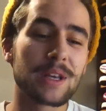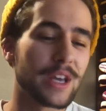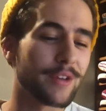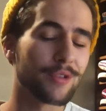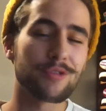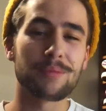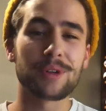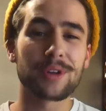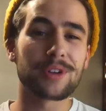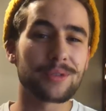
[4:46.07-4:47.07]
if you're
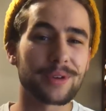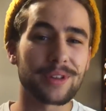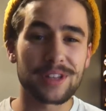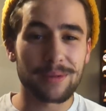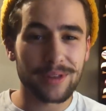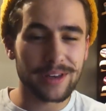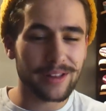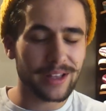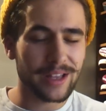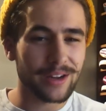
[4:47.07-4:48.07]
familiar with Timothy De
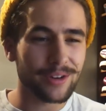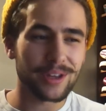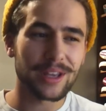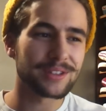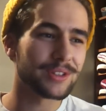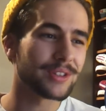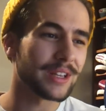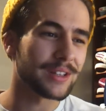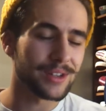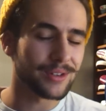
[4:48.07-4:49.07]
La Ghetto, he has those
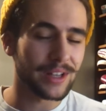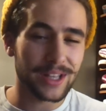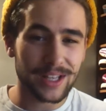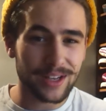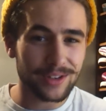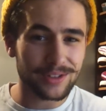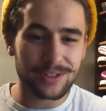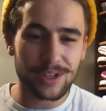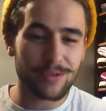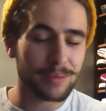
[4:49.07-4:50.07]
like Dear De La Ghettos and
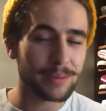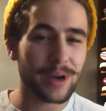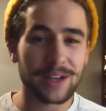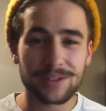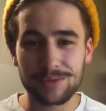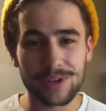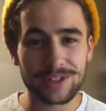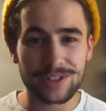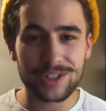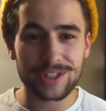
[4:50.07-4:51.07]
stuff where people ask him
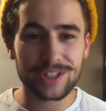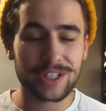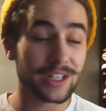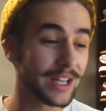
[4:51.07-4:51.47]
questions and shit.